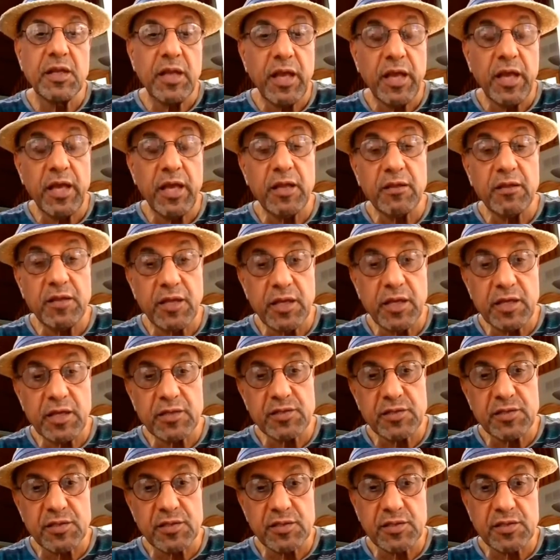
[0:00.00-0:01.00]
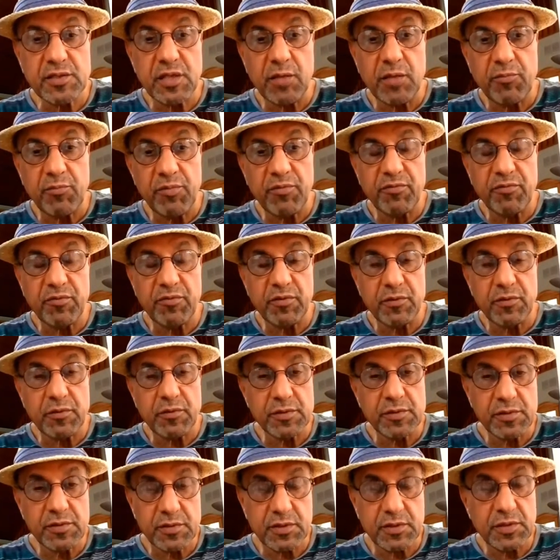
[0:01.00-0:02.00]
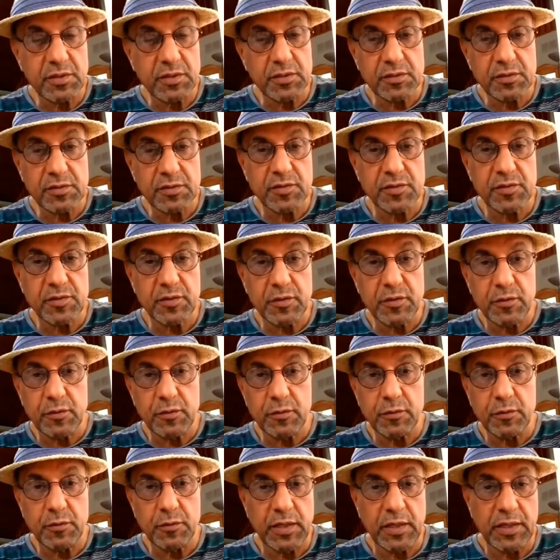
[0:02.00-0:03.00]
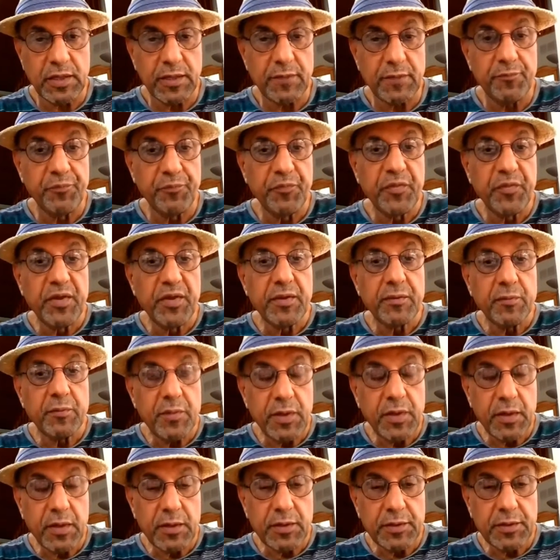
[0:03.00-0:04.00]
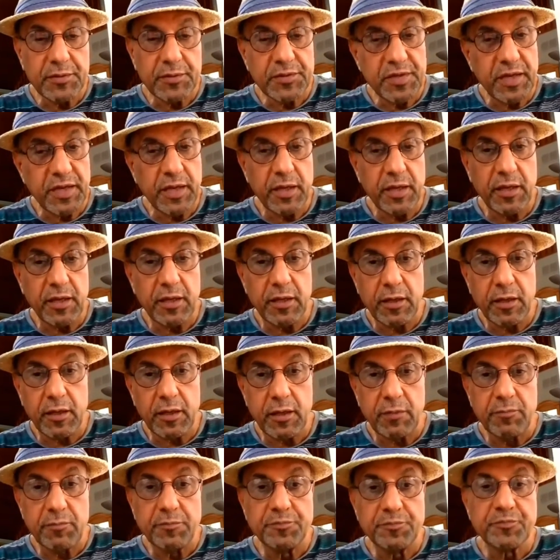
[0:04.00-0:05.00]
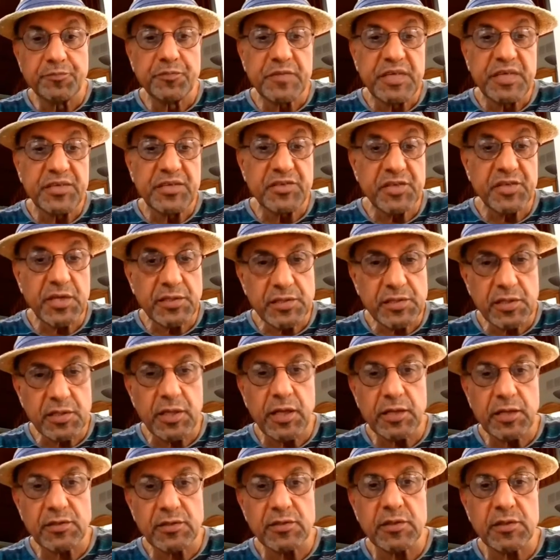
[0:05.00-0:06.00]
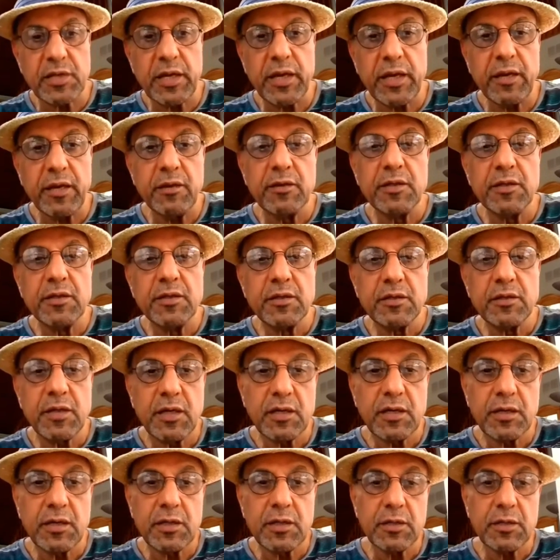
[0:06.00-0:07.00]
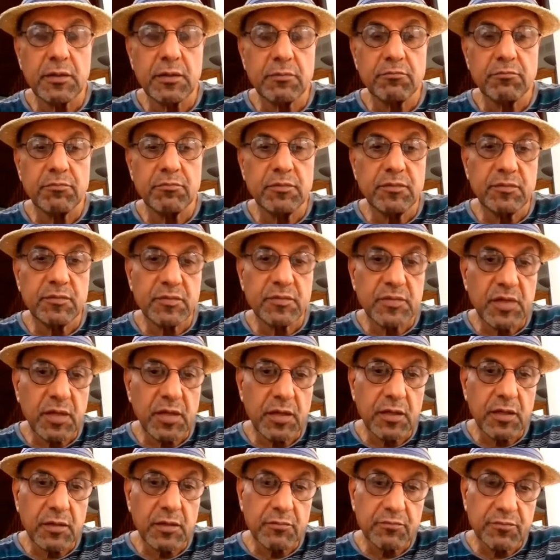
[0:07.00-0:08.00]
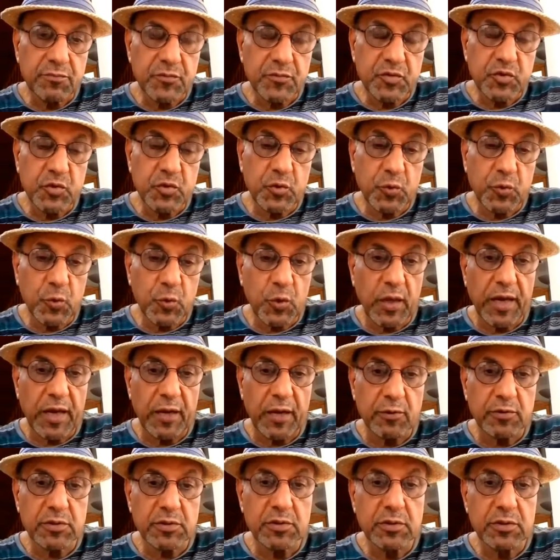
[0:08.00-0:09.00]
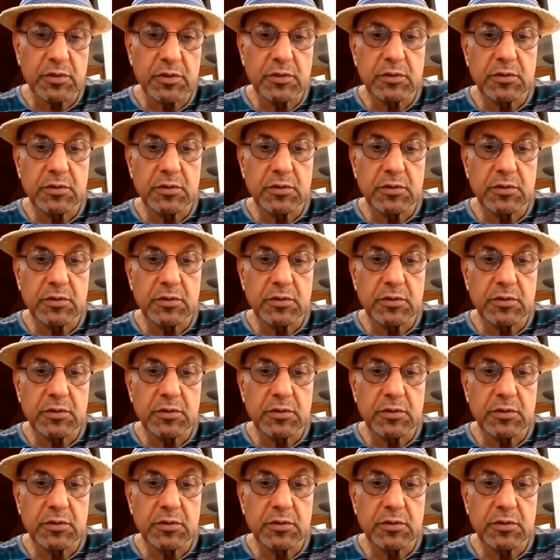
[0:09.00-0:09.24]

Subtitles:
And the next step, of course, is to take a chest x-ray to rule out